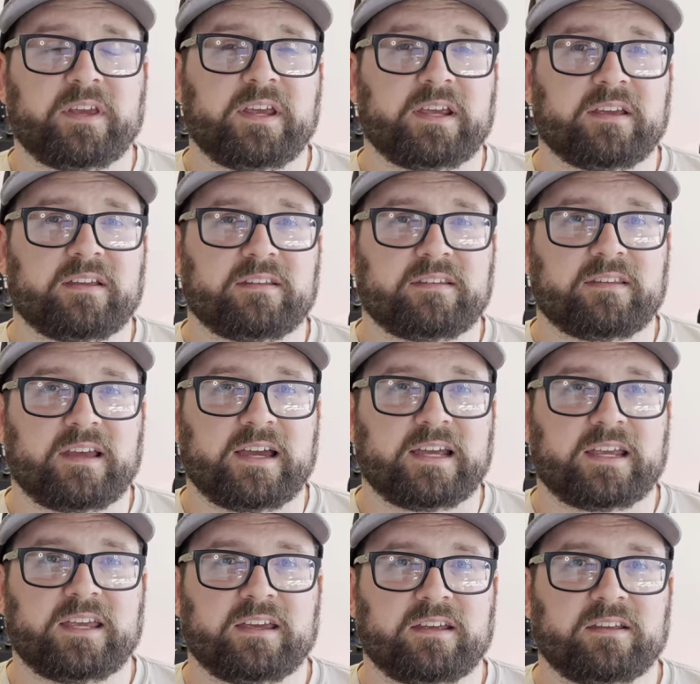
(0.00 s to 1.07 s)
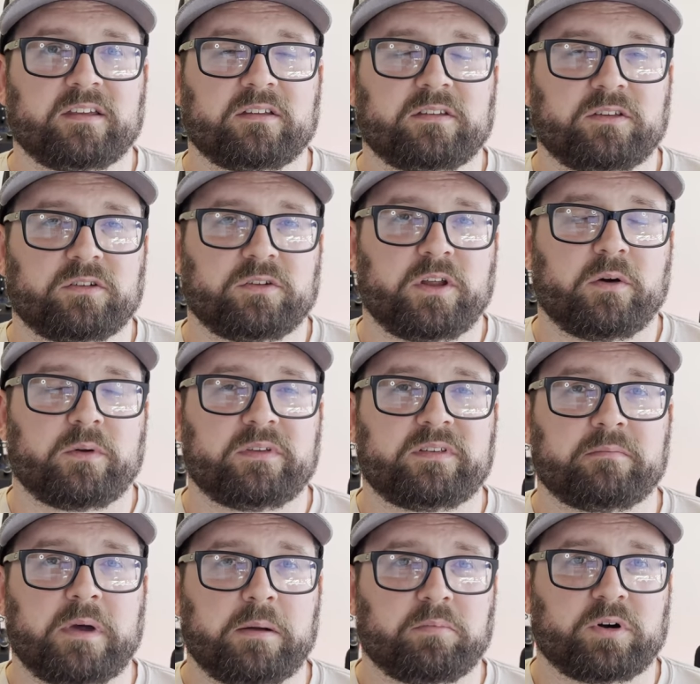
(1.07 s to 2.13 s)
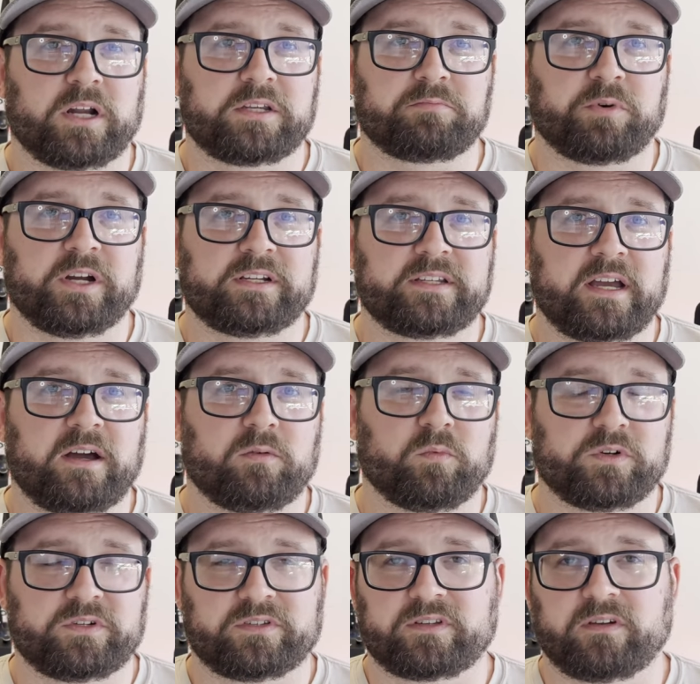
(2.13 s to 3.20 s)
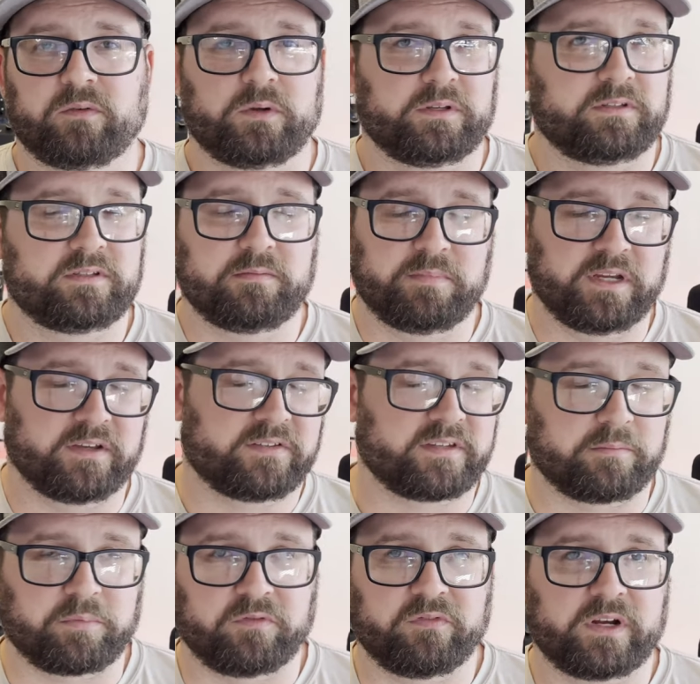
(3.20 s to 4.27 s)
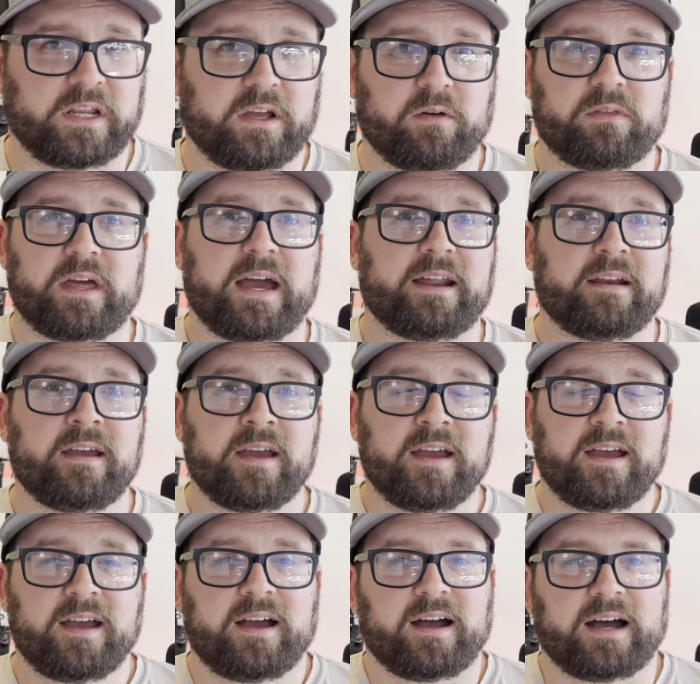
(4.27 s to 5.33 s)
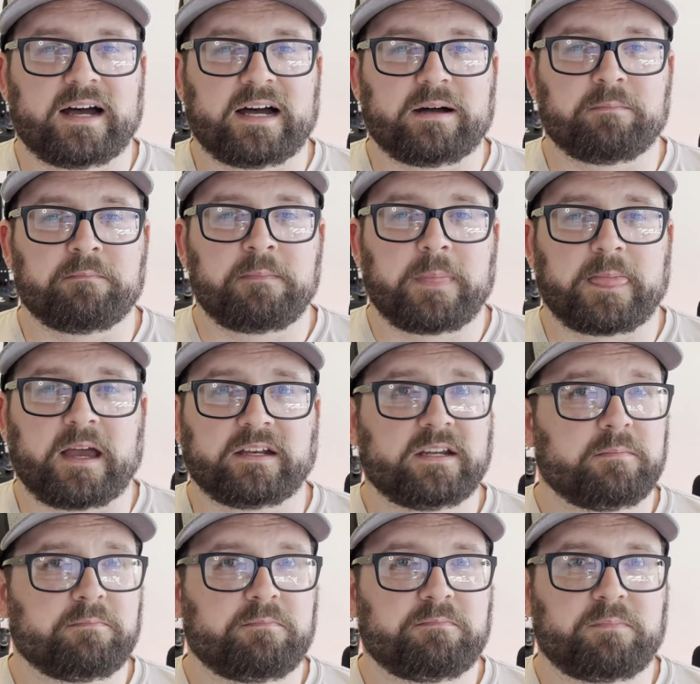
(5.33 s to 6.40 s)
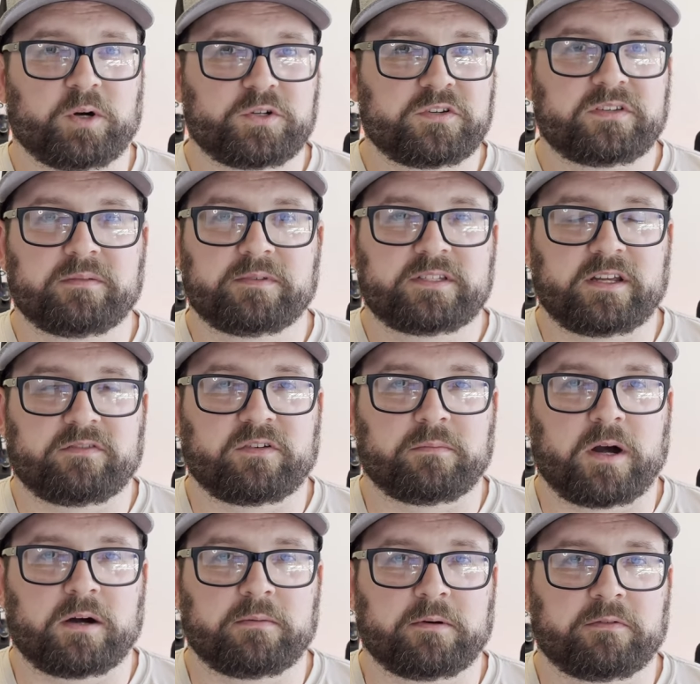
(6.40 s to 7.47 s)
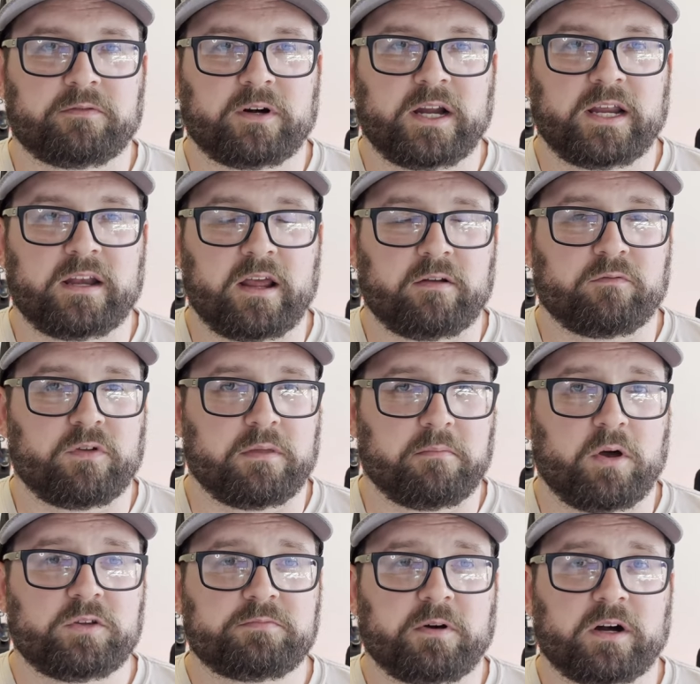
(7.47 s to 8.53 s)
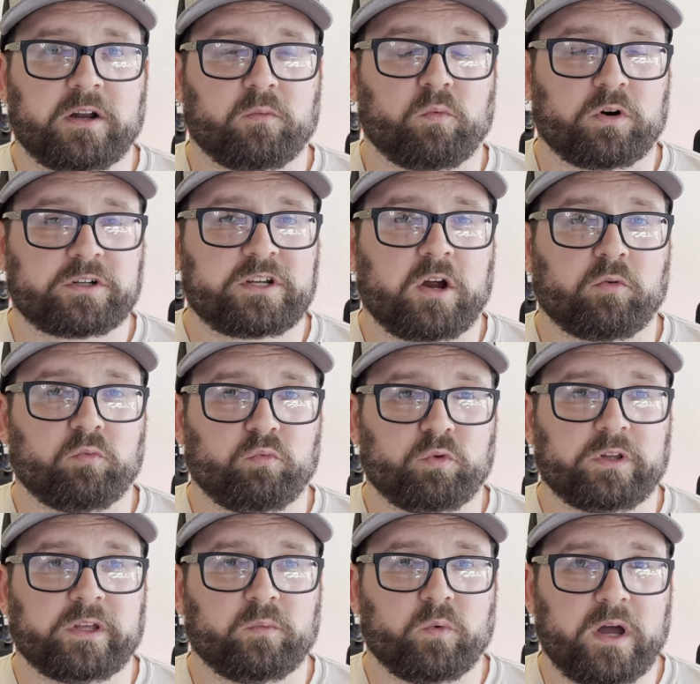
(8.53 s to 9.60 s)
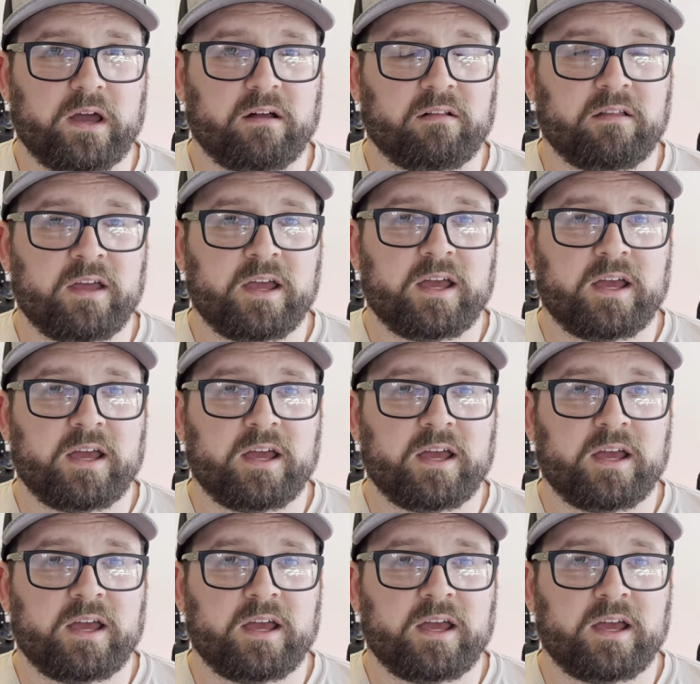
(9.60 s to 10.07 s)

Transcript: saying is, like, you'll notice in my price breakdown, which is going to be a separate video, that I did purchase some stuff from Harbor Freight, and for the most part it worked out really well.